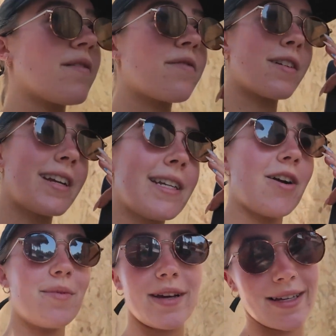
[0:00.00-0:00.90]
freaked
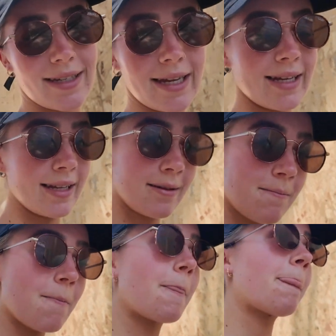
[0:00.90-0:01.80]
out because
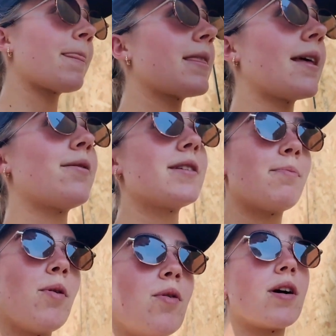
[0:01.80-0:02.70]
there was a
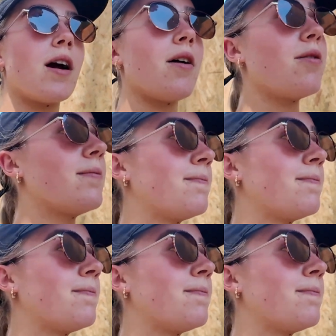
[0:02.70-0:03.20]
poor girl.